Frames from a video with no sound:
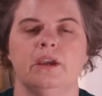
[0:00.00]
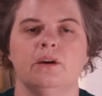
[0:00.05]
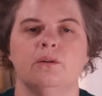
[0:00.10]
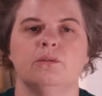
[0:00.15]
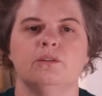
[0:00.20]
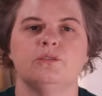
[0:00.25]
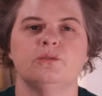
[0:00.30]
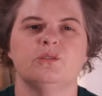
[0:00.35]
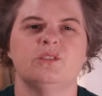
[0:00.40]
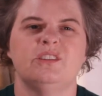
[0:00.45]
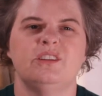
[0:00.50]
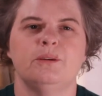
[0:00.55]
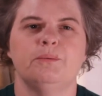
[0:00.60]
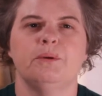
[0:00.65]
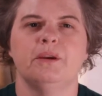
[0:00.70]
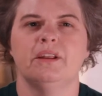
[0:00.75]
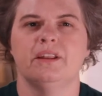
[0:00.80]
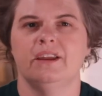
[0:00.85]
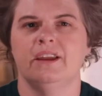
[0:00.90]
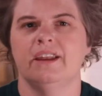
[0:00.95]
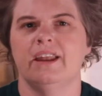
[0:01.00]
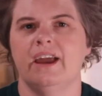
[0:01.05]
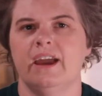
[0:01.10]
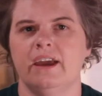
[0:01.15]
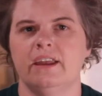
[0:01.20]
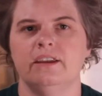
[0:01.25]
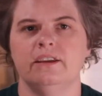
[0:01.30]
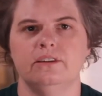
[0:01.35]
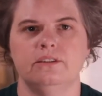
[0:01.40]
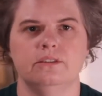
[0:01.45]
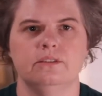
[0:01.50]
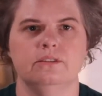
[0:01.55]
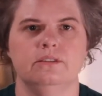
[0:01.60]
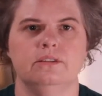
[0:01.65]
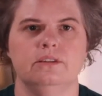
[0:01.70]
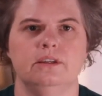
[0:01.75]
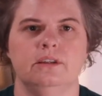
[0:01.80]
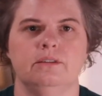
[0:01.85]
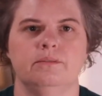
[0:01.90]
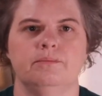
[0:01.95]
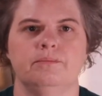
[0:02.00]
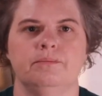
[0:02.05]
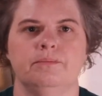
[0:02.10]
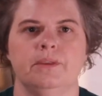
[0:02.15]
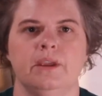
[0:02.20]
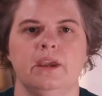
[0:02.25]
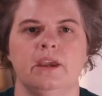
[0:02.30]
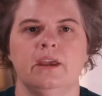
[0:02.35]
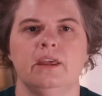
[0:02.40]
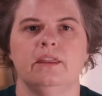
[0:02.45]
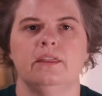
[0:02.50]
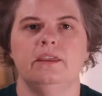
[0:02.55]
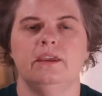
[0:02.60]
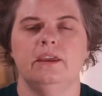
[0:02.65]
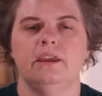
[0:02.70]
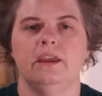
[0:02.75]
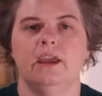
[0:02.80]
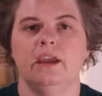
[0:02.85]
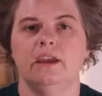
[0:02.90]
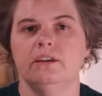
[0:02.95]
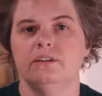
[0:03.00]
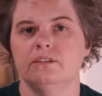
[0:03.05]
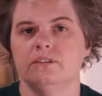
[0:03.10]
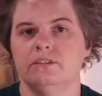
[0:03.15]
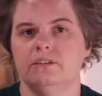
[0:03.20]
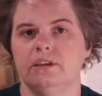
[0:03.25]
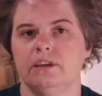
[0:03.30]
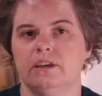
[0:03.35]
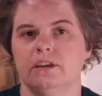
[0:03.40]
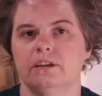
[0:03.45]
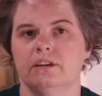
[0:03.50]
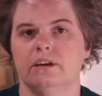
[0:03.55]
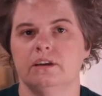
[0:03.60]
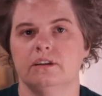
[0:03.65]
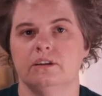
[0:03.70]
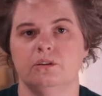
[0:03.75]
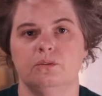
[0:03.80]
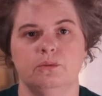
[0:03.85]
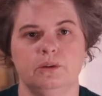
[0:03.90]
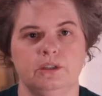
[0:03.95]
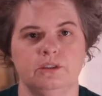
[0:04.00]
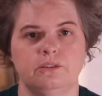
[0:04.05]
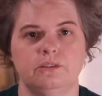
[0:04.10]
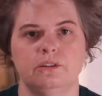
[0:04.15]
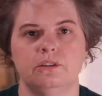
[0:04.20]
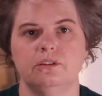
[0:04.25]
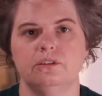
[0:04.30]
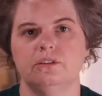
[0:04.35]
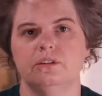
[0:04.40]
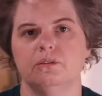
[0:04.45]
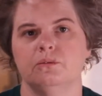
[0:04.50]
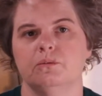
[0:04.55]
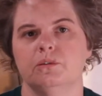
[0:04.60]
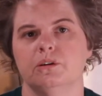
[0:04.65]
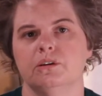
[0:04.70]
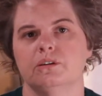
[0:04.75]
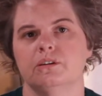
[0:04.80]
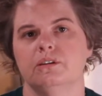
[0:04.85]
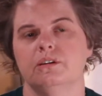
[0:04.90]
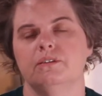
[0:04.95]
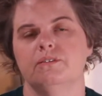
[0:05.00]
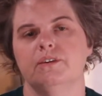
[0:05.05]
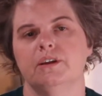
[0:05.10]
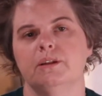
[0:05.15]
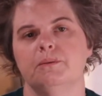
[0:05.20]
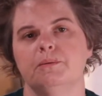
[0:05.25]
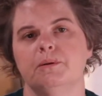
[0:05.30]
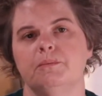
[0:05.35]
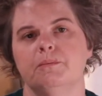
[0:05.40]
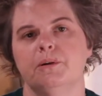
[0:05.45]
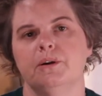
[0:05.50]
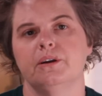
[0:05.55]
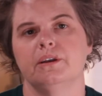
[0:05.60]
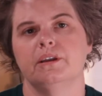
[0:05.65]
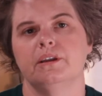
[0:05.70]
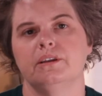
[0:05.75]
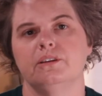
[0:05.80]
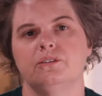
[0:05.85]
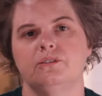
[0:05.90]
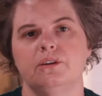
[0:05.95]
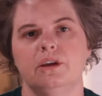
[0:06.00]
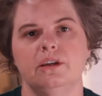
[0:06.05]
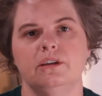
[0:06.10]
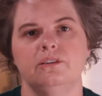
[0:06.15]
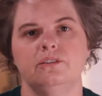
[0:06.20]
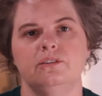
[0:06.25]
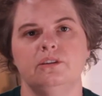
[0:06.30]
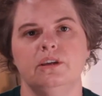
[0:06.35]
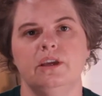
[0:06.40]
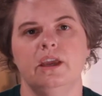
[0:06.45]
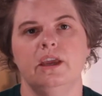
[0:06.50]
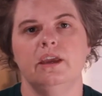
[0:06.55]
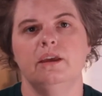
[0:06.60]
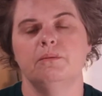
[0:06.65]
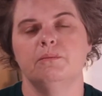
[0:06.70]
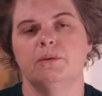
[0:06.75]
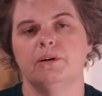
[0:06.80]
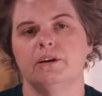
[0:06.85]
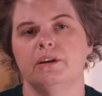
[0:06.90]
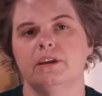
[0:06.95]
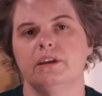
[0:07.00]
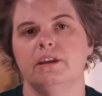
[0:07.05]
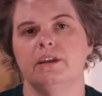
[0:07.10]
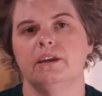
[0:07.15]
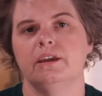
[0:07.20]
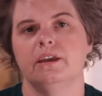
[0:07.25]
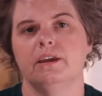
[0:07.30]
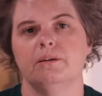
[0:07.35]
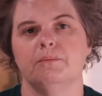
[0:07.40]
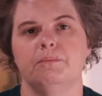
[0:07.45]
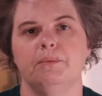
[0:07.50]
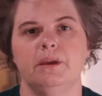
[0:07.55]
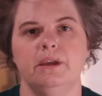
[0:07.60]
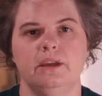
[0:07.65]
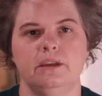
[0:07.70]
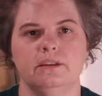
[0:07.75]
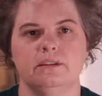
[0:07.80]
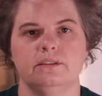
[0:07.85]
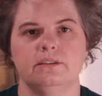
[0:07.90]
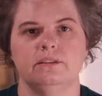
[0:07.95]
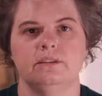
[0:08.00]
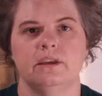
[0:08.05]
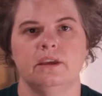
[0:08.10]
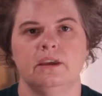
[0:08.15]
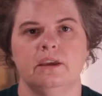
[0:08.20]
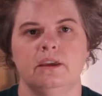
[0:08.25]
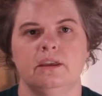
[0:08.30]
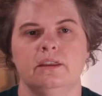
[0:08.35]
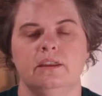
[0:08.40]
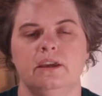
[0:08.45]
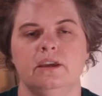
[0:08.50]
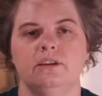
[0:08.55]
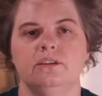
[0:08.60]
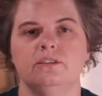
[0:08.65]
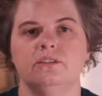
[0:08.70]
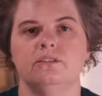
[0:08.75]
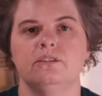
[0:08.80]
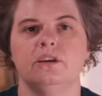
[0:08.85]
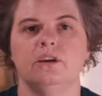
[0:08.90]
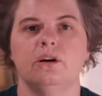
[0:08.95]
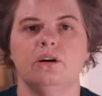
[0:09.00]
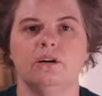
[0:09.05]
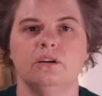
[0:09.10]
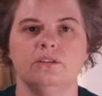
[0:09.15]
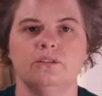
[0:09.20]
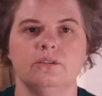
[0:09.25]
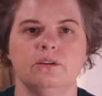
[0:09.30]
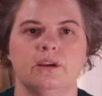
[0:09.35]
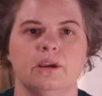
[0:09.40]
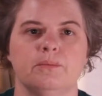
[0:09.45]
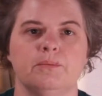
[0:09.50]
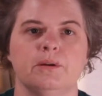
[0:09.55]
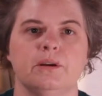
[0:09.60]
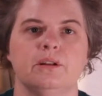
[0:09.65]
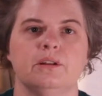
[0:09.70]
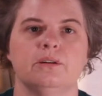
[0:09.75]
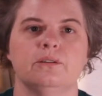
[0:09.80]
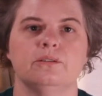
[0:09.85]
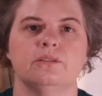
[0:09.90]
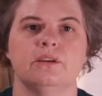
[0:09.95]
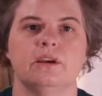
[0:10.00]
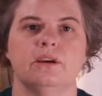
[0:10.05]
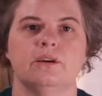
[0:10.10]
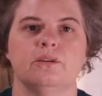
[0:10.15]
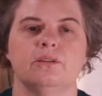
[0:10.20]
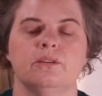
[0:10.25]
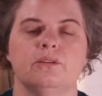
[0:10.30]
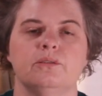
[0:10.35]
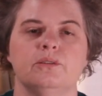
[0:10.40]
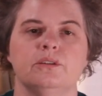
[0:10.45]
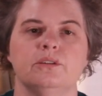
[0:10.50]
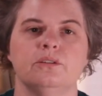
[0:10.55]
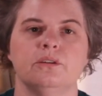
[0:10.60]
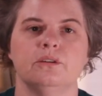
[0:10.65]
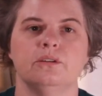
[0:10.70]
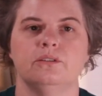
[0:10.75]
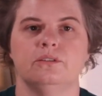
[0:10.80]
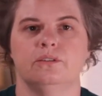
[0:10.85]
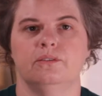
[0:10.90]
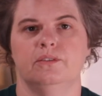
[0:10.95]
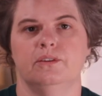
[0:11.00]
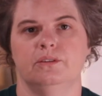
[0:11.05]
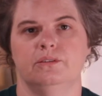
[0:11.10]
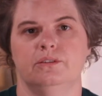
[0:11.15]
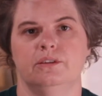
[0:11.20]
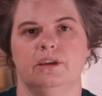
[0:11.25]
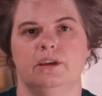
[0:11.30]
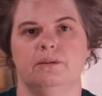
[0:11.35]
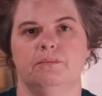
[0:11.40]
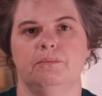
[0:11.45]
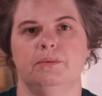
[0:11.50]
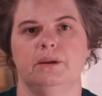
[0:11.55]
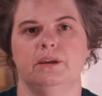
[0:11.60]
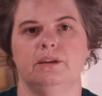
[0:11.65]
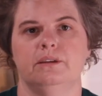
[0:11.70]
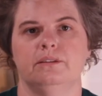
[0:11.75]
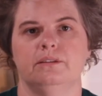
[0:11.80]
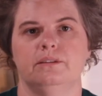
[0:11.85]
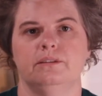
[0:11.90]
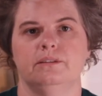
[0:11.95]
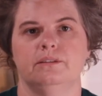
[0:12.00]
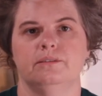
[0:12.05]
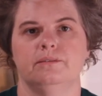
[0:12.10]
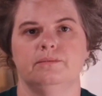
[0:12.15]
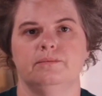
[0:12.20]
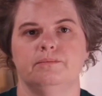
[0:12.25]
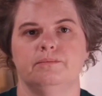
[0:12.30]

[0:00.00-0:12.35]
which was typically an ad agency. The agency conducted research and worked to develop a marketing strategy and marketing campaigns. The agency also kept a close eye on the results of those campaigns.